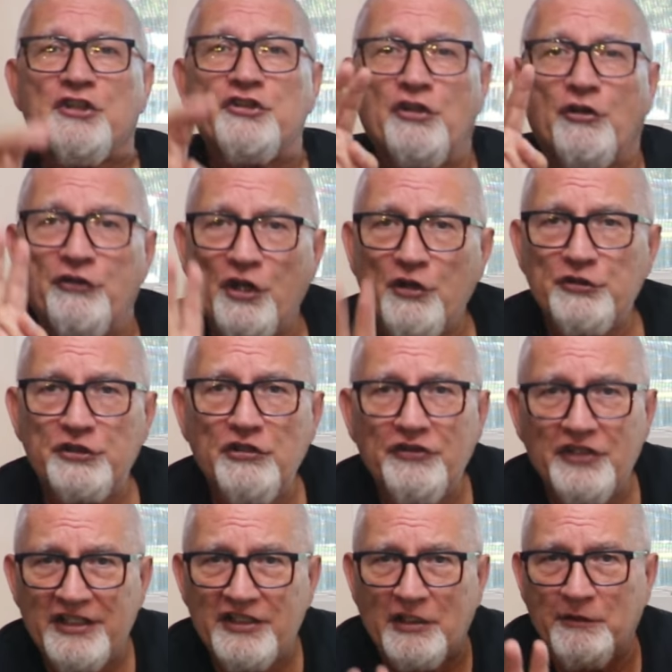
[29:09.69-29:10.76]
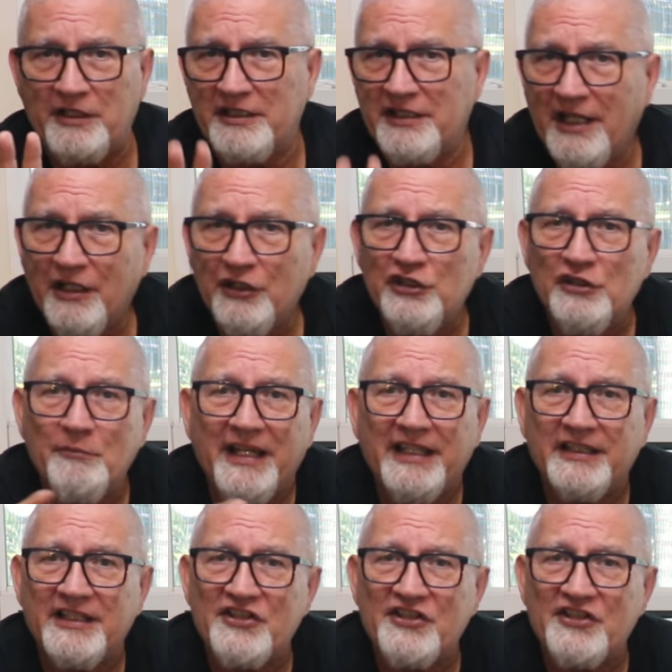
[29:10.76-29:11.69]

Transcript: so those two things i want to tell you make